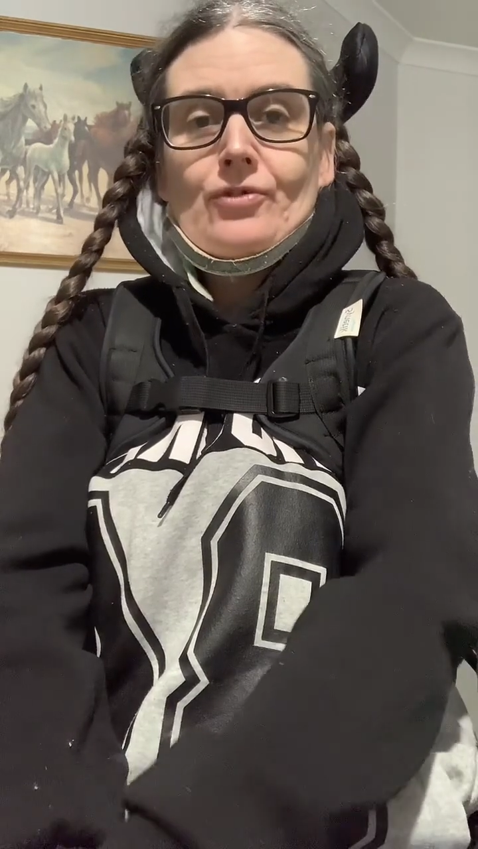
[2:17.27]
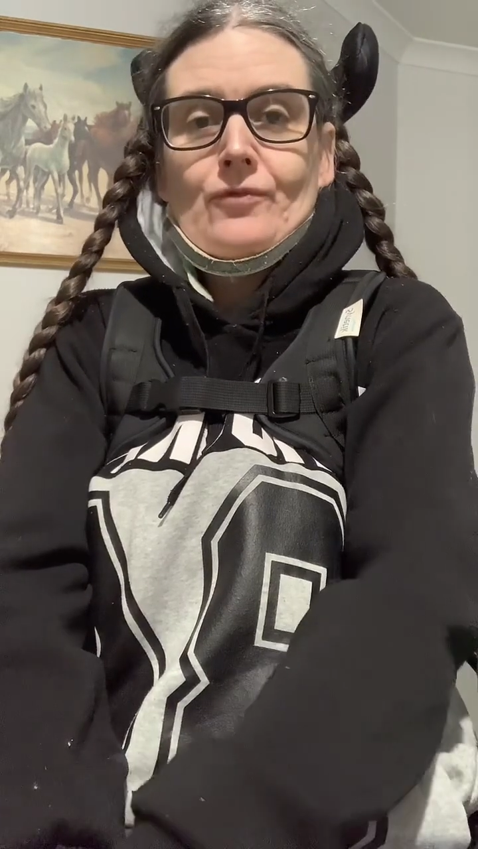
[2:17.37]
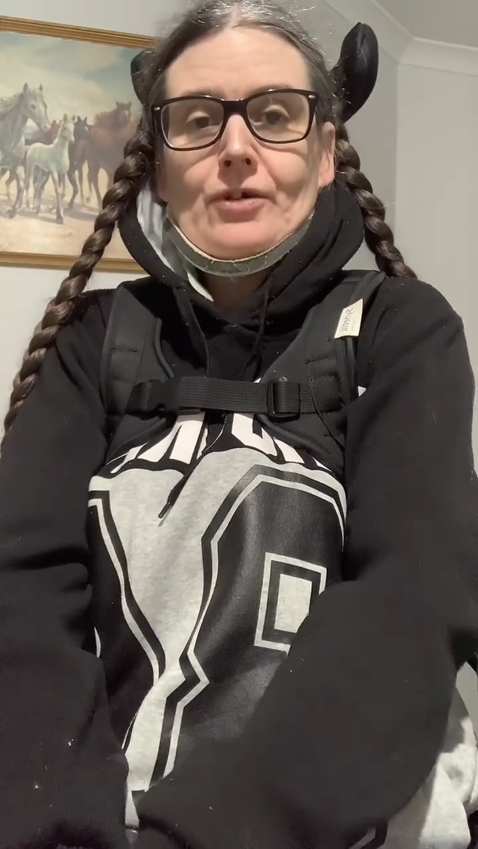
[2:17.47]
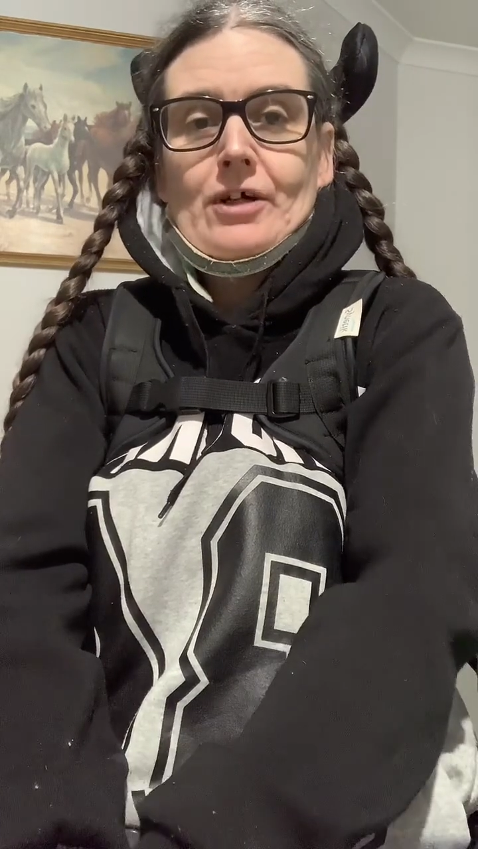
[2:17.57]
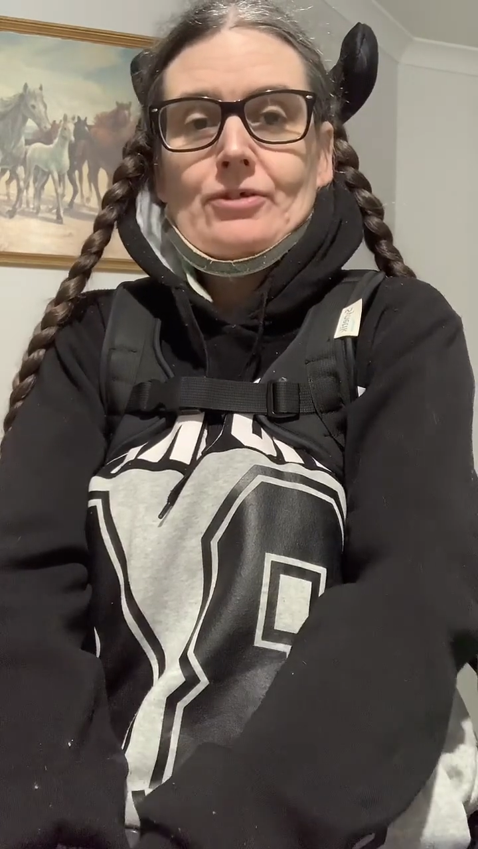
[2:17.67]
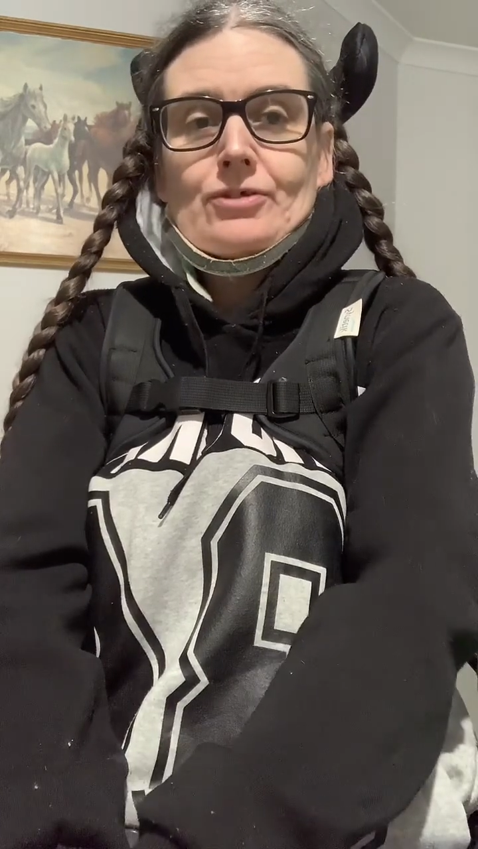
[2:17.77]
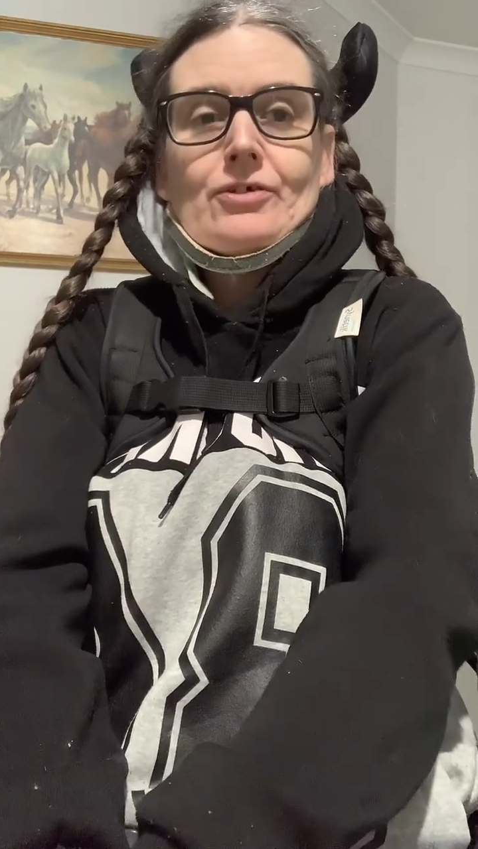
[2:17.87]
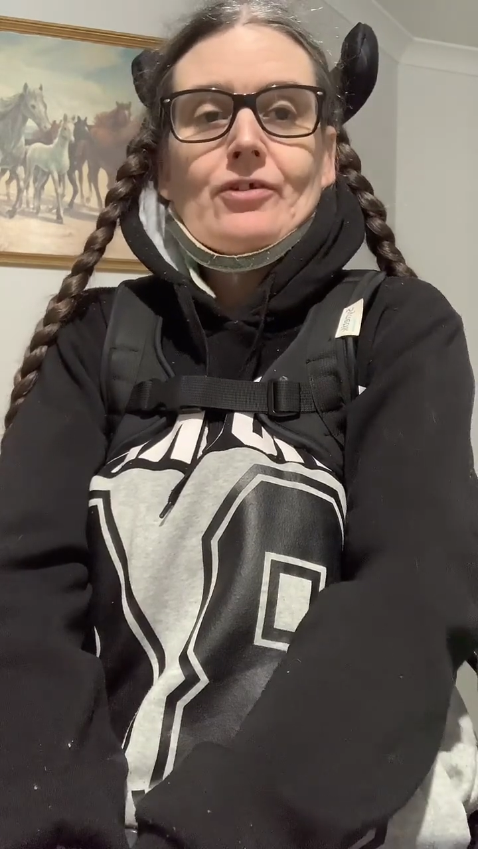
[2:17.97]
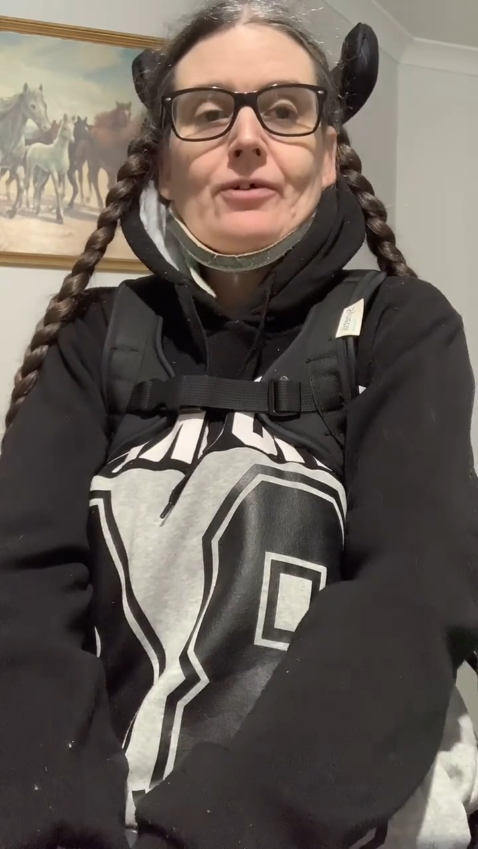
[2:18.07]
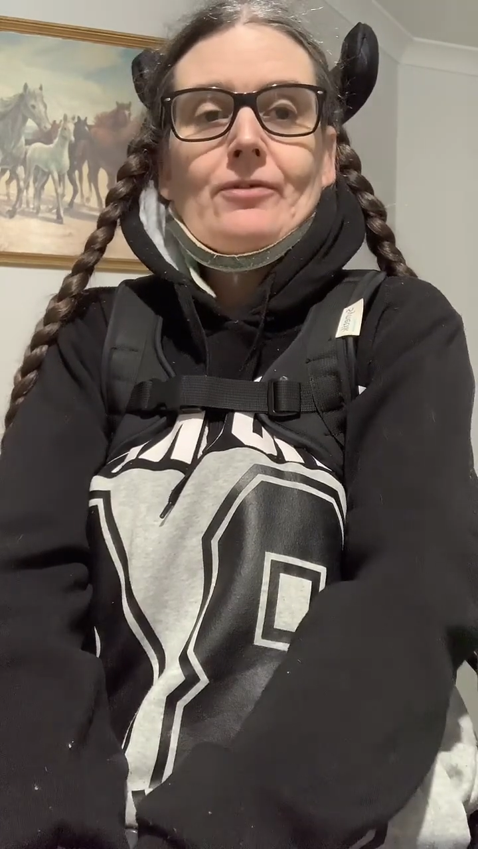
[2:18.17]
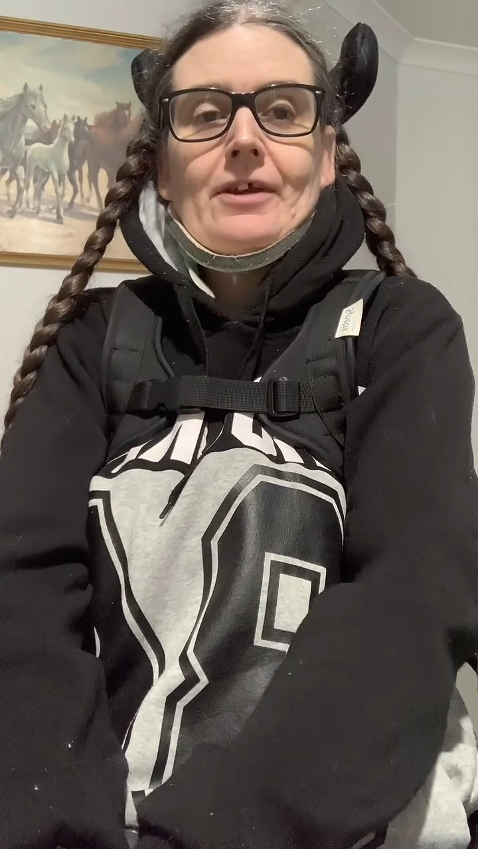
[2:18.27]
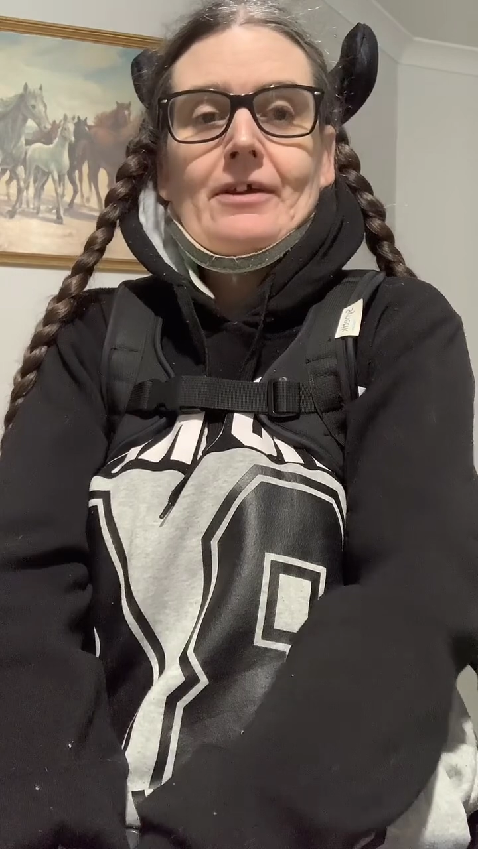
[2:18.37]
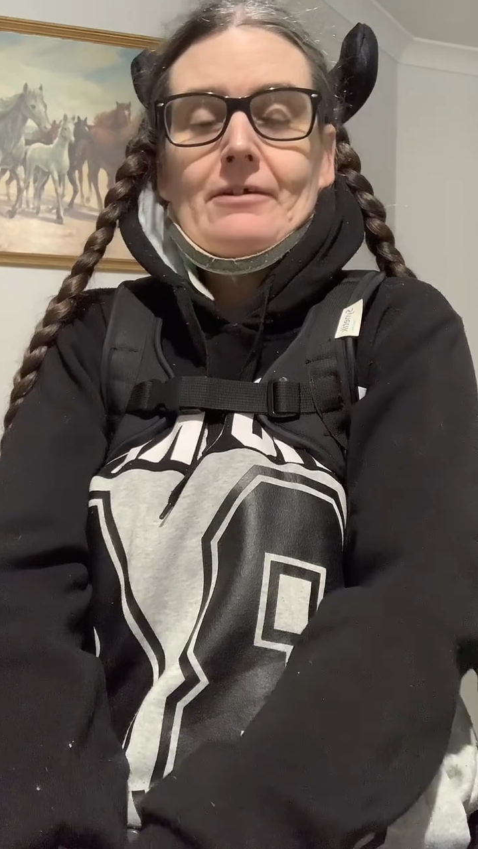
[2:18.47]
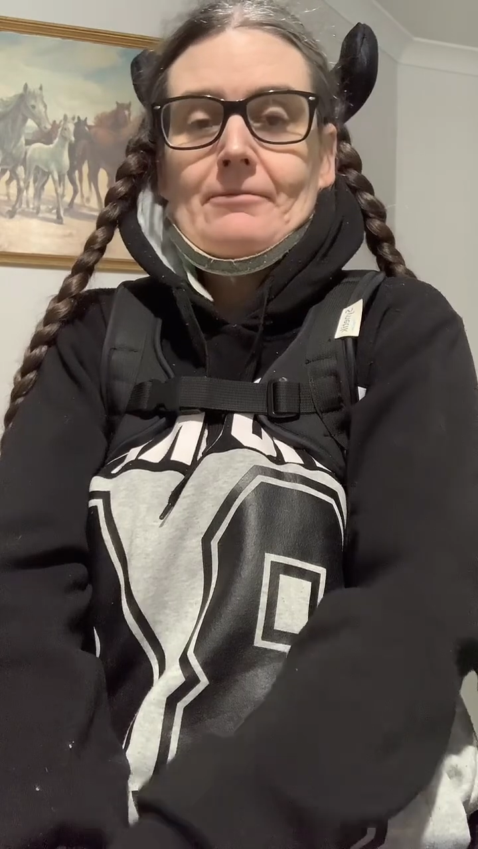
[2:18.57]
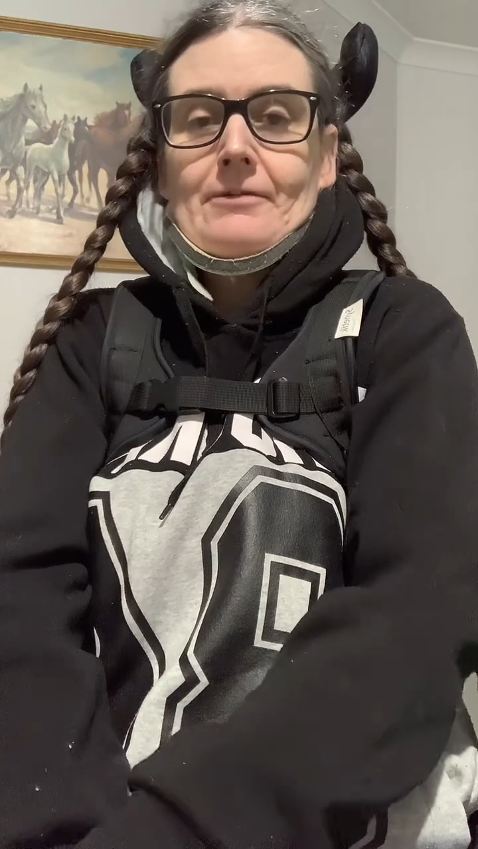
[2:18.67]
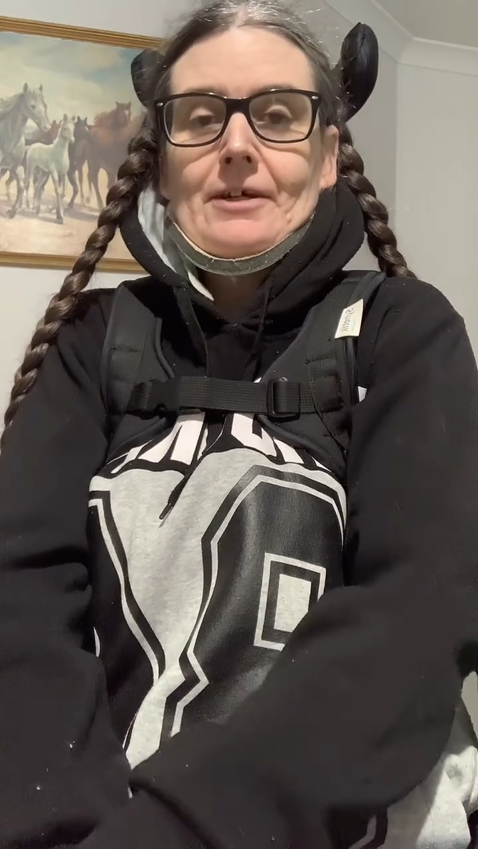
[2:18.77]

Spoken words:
different countries out there,